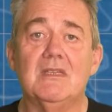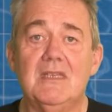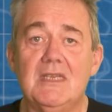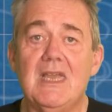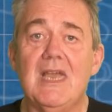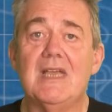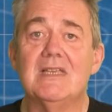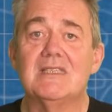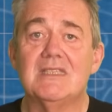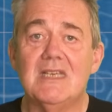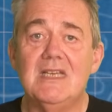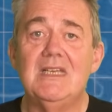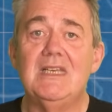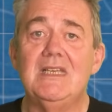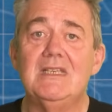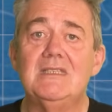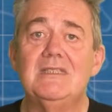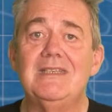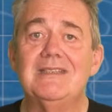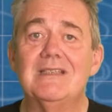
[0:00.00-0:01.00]
Yes, it
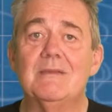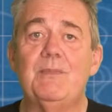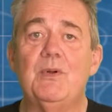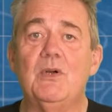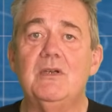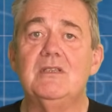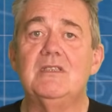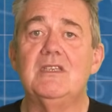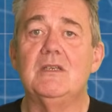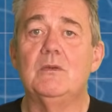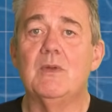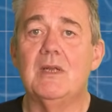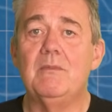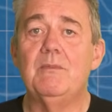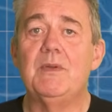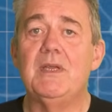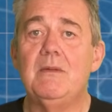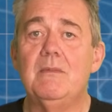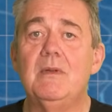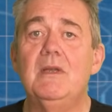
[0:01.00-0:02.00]
is disappointing when
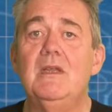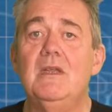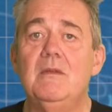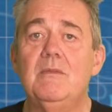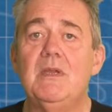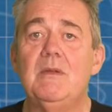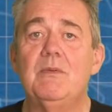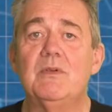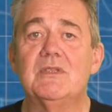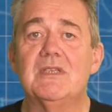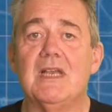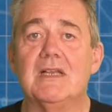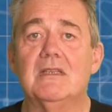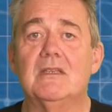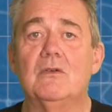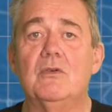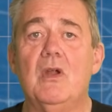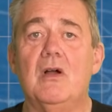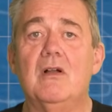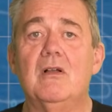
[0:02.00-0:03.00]
people take
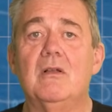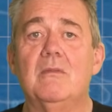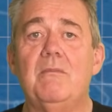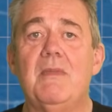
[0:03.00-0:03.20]
the wrong